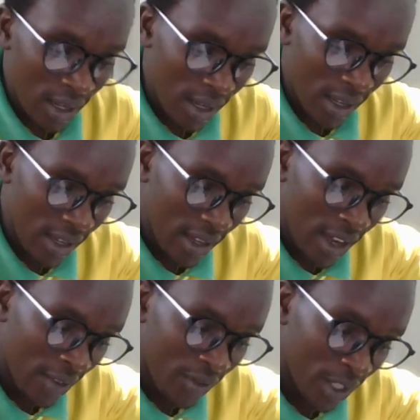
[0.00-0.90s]

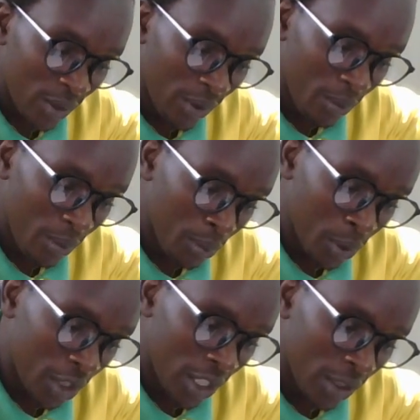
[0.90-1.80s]
have this
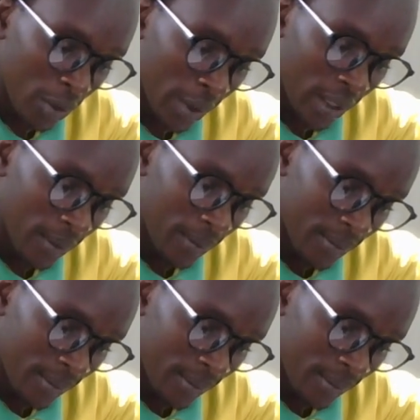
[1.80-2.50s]
portrait drawing.